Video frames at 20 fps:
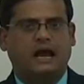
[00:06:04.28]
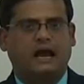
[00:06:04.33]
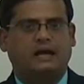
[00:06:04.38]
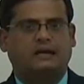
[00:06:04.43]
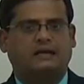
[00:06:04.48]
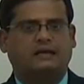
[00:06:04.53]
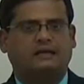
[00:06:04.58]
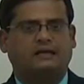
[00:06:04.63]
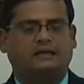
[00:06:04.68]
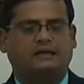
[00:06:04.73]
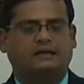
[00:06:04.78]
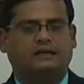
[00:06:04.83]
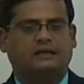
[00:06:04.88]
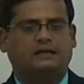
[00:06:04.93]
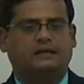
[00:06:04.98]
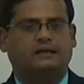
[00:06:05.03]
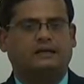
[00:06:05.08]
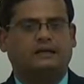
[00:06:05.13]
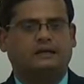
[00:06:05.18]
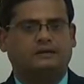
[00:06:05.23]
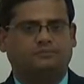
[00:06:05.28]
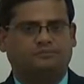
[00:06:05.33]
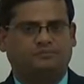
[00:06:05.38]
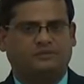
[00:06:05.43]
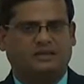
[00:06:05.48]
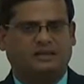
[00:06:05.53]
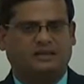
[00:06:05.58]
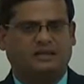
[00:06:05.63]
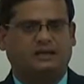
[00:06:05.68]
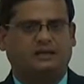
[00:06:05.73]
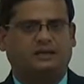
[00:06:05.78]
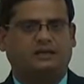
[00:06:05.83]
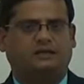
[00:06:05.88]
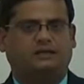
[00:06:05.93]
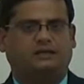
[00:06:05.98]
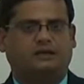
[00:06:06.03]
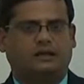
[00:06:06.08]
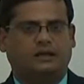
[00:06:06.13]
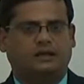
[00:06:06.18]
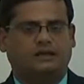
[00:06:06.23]
and
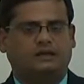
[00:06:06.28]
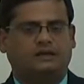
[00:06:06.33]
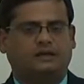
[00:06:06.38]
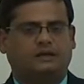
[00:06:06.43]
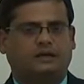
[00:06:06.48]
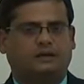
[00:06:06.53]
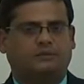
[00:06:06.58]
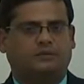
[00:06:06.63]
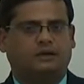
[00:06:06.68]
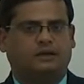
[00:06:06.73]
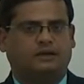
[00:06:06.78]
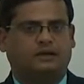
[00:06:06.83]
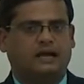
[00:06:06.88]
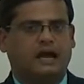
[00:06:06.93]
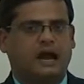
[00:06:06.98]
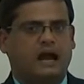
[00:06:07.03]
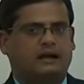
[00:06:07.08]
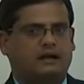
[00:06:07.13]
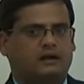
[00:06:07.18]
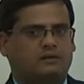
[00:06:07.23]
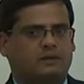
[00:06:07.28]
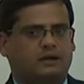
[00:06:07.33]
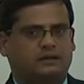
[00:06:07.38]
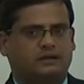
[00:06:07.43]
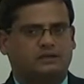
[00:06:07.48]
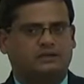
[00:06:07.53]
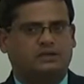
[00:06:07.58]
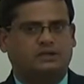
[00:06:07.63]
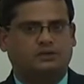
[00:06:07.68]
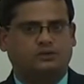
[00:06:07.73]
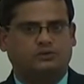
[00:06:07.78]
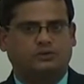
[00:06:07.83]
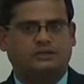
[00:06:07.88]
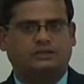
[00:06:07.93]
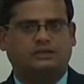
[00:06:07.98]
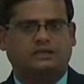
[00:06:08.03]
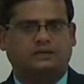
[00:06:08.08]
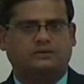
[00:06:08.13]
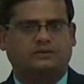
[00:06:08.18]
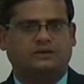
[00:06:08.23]
integrability handled by the J2E
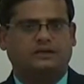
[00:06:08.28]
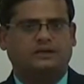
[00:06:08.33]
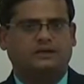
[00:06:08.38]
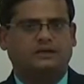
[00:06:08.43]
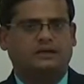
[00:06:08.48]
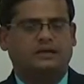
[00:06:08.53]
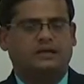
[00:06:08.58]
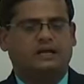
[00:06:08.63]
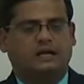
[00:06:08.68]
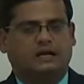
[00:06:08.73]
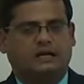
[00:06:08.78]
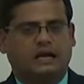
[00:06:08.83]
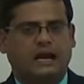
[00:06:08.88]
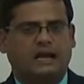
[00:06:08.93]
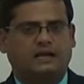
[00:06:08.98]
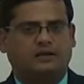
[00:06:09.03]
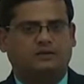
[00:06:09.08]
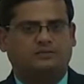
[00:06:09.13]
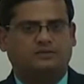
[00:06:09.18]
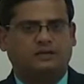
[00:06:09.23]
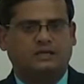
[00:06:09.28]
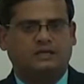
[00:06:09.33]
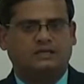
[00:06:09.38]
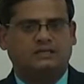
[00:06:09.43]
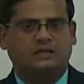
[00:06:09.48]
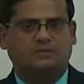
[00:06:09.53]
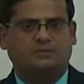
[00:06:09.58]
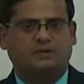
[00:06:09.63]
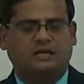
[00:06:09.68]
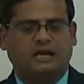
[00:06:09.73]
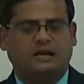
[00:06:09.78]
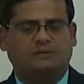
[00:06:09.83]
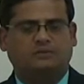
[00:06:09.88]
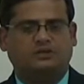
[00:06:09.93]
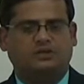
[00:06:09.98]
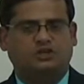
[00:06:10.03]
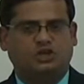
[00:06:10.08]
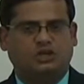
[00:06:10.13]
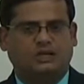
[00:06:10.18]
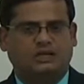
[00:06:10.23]
server. Client of the EJB can
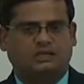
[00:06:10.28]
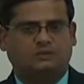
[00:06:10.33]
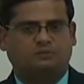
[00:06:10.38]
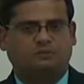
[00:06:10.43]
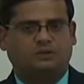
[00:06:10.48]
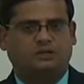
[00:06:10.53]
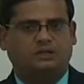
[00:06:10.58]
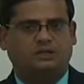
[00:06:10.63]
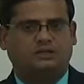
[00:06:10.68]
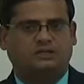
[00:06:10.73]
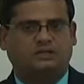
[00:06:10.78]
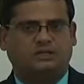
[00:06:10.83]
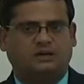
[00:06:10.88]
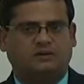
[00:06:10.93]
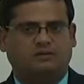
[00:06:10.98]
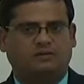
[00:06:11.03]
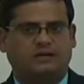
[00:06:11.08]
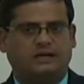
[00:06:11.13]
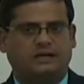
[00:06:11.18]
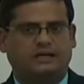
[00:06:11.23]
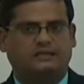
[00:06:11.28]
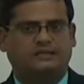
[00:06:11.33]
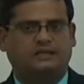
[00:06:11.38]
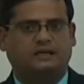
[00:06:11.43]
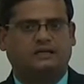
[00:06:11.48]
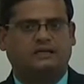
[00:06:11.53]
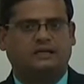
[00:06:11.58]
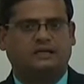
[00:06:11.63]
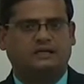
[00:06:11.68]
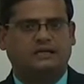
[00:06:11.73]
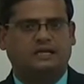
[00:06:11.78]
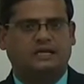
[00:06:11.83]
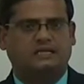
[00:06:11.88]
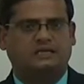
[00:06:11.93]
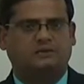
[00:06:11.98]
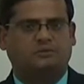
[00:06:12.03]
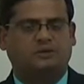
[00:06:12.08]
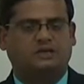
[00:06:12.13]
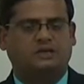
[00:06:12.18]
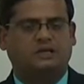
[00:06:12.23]
be JSP, servlets, other
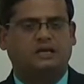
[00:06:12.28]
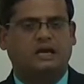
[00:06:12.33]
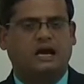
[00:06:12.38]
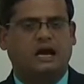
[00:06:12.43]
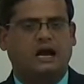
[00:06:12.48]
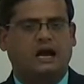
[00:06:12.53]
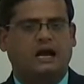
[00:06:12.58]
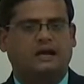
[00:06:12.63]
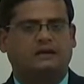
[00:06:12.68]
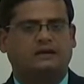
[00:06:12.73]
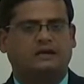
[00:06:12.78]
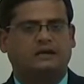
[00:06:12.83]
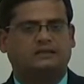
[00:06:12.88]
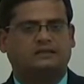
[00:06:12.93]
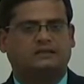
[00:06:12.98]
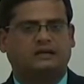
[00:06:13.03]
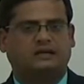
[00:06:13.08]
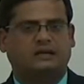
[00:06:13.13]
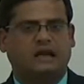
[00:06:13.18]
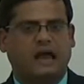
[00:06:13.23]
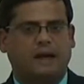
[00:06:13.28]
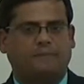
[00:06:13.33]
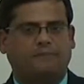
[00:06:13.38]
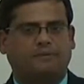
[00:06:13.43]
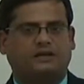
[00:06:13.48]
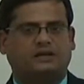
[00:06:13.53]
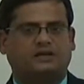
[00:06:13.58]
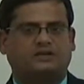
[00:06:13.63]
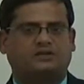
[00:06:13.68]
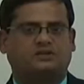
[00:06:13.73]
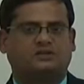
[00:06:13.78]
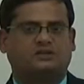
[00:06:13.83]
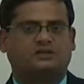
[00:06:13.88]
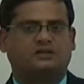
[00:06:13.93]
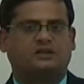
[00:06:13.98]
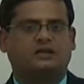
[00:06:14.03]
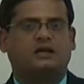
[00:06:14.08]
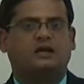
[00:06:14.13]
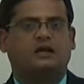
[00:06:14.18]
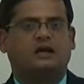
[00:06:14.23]
EJB and external applications.